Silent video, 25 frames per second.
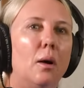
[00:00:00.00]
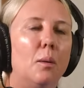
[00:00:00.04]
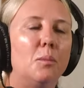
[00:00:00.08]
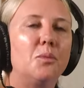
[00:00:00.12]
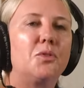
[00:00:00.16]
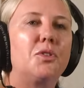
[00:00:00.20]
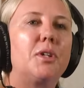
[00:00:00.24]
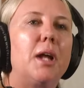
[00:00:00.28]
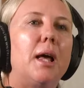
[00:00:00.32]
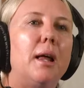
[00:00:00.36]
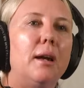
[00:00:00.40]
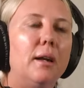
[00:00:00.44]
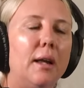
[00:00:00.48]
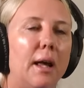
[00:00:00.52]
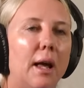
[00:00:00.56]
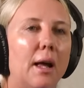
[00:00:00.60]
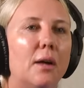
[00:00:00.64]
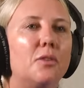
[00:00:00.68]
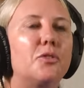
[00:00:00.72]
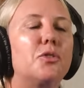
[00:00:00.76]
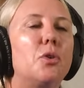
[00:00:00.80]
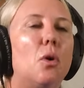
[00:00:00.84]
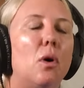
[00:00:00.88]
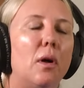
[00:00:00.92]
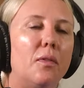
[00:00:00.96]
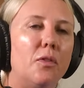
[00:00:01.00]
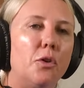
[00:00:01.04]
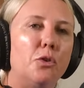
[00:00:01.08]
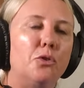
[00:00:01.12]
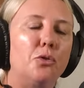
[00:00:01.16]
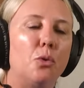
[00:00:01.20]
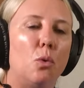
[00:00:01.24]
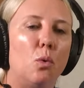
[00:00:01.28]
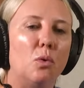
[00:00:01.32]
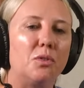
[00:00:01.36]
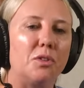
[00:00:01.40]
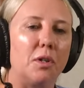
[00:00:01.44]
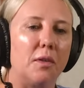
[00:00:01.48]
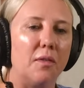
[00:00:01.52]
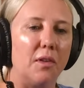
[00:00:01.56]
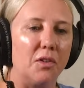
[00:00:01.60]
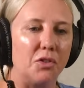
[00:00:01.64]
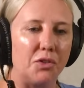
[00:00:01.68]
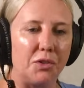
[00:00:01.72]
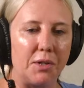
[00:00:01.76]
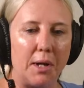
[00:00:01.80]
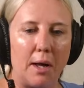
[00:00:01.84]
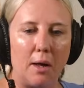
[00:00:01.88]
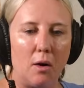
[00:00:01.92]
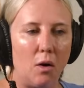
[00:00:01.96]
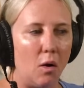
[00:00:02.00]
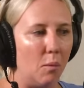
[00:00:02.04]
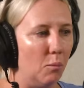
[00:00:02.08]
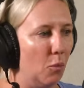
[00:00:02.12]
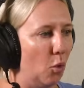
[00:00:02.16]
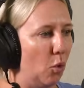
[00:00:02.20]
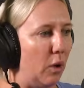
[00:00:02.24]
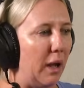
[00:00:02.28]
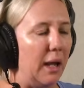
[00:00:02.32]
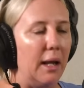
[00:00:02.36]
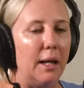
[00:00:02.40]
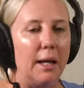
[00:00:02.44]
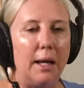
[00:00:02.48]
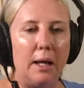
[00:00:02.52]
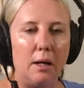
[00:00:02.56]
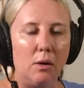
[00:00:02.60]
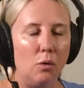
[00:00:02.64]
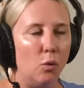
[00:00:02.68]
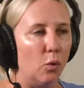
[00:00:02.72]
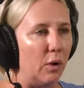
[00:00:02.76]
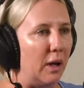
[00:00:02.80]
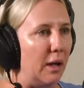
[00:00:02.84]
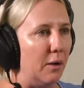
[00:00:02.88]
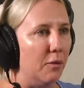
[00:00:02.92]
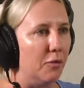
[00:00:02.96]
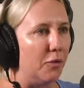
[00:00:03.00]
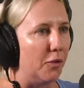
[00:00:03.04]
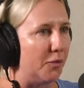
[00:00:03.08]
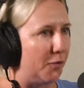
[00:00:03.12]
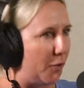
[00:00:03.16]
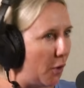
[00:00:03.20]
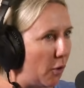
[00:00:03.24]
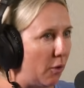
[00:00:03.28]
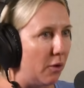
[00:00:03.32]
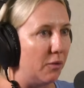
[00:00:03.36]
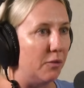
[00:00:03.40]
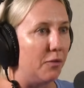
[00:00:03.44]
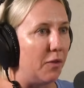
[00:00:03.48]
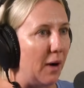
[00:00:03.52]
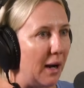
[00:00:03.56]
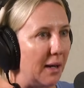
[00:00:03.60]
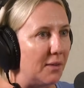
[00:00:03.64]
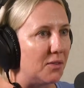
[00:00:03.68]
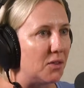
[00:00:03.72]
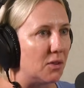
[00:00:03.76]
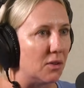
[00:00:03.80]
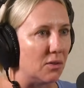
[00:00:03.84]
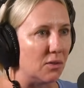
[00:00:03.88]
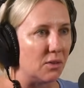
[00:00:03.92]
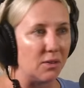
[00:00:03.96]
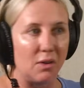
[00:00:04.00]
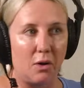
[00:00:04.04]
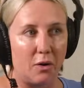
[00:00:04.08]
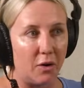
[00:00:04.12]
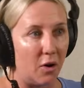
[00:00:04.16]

I'm standing outside the door to this cell. I'm looking in, looking for foreign faces.